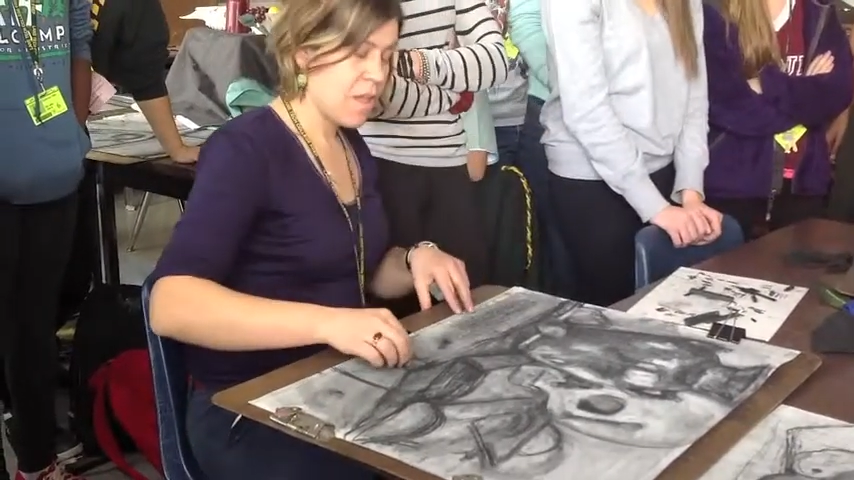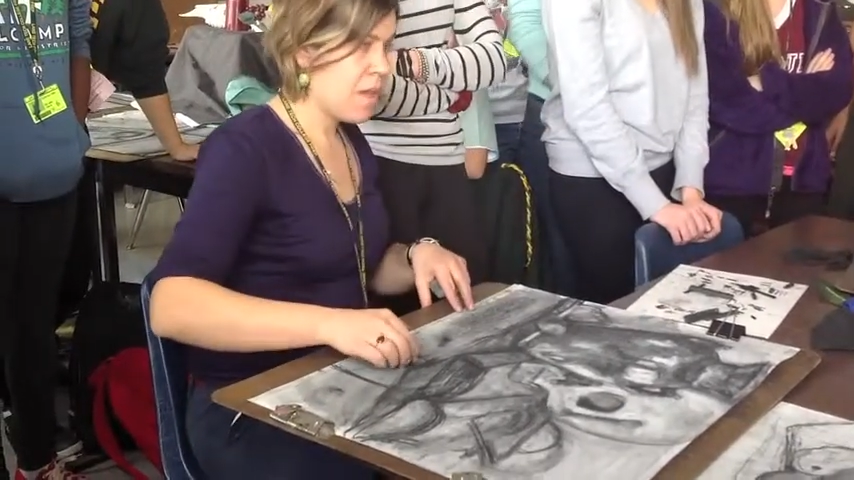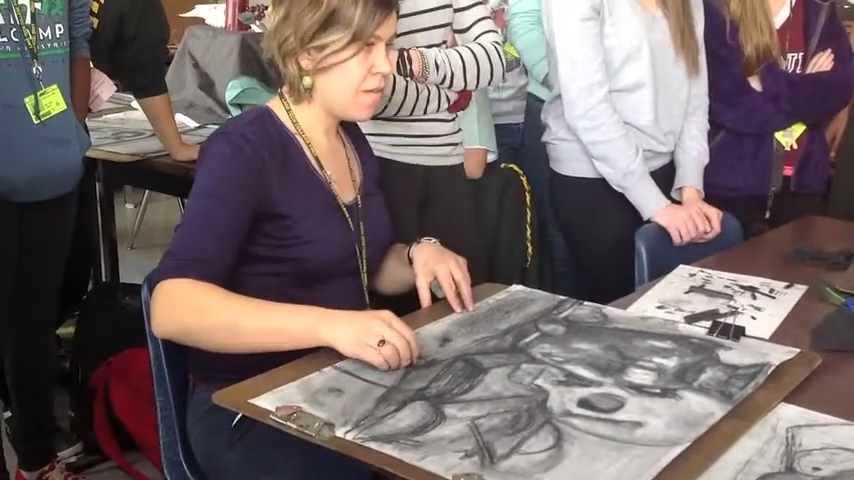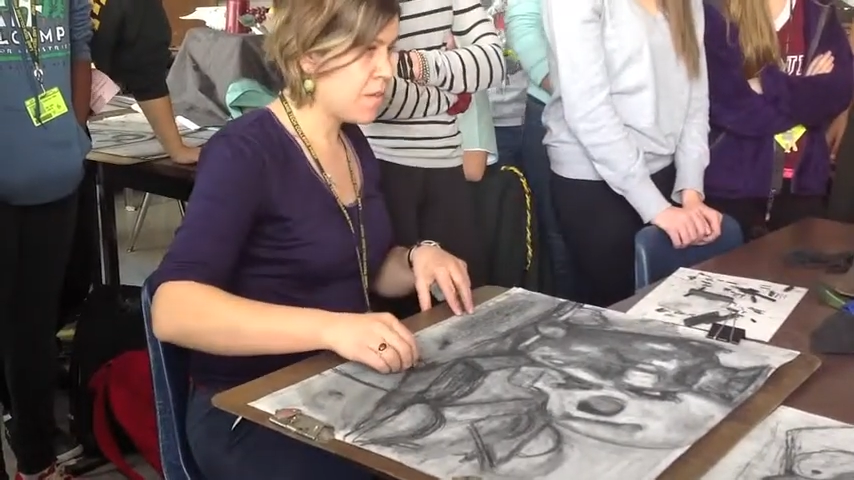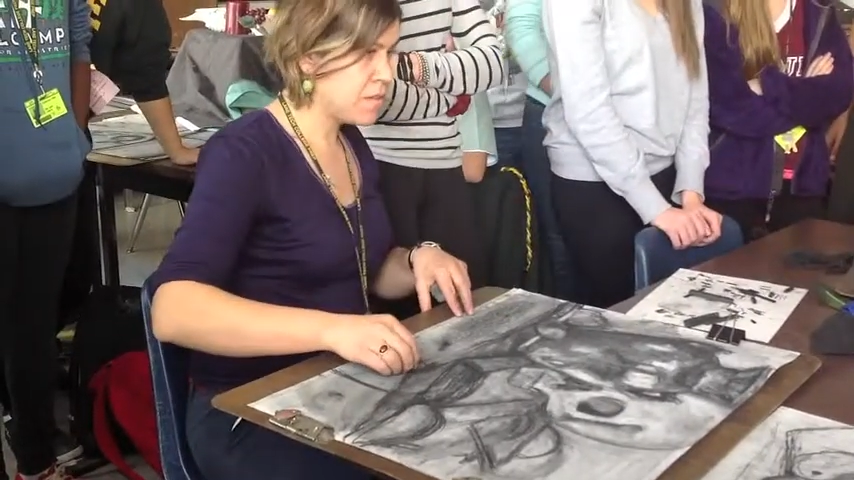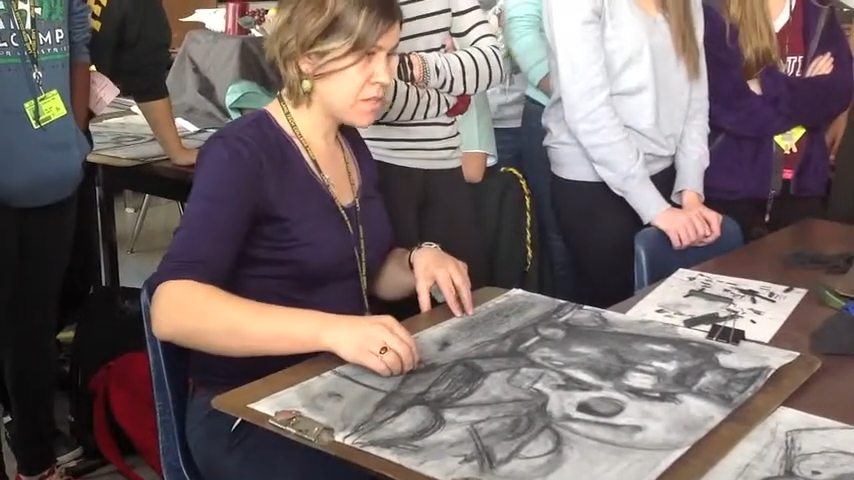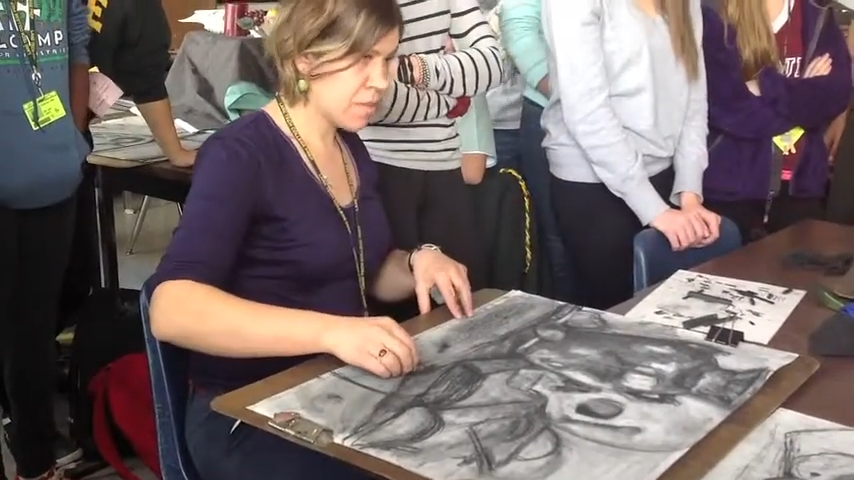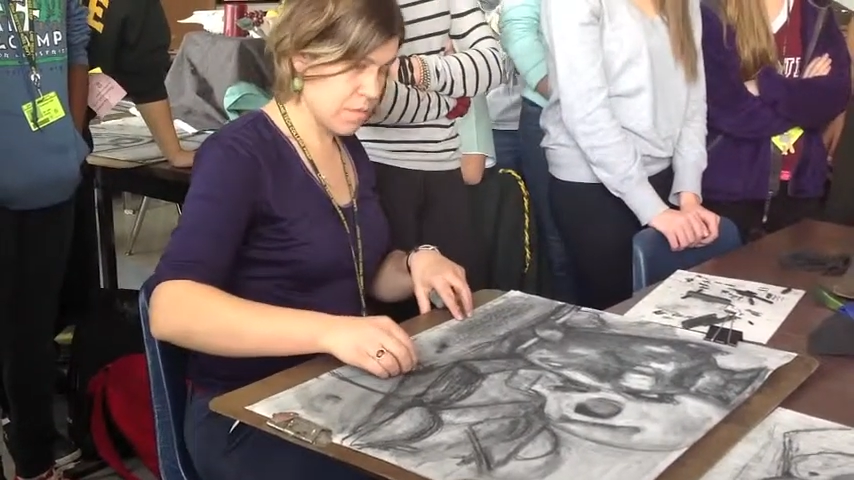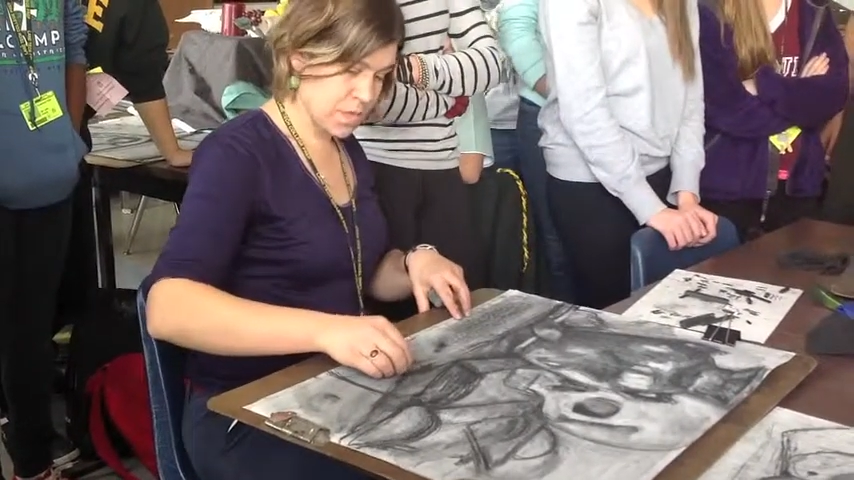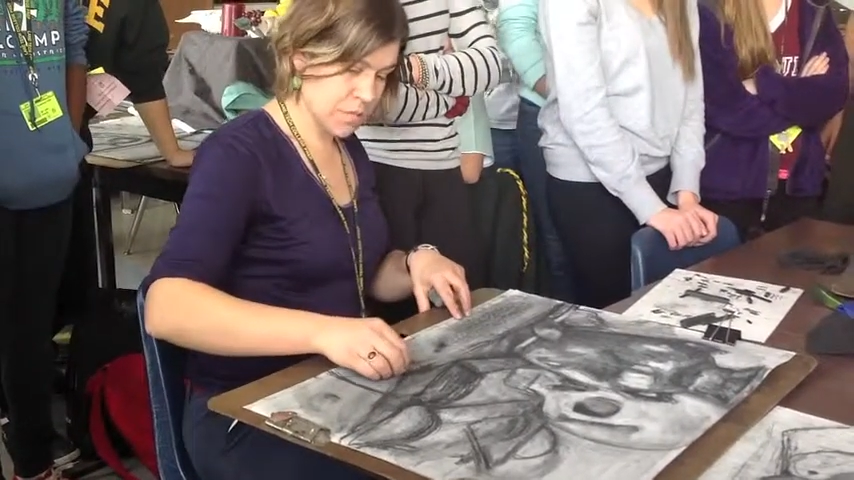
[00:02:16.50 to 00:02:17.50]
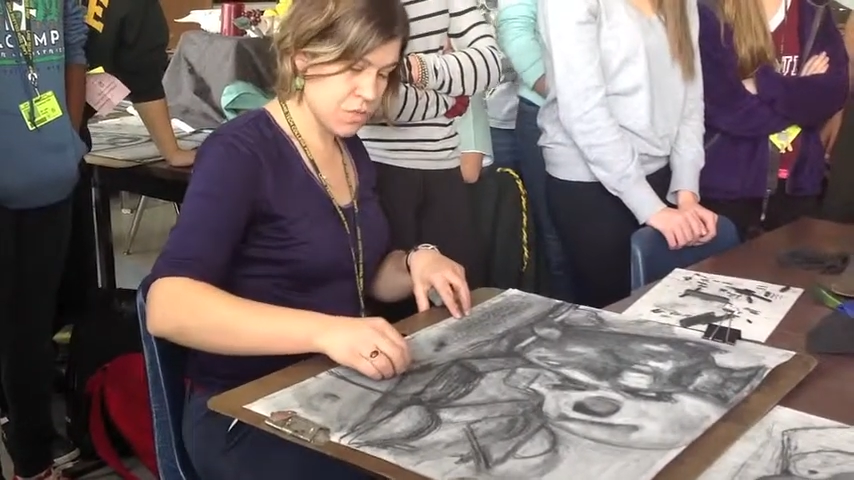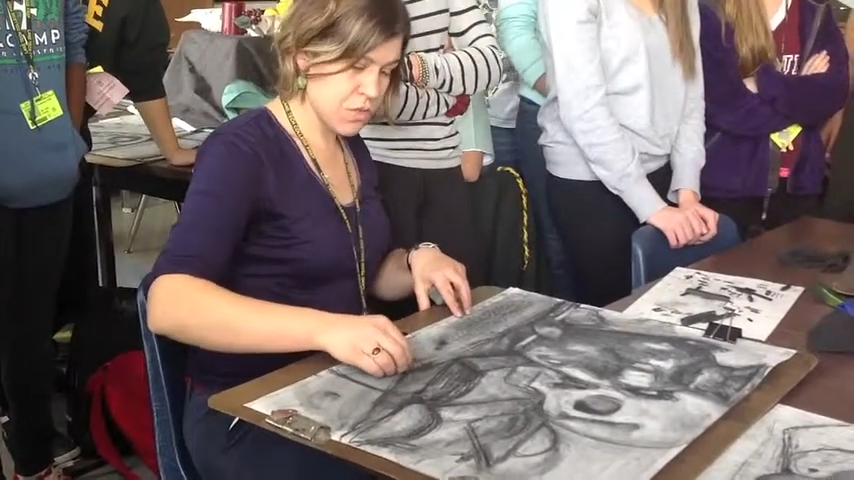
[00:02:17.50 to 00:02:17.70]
And there's some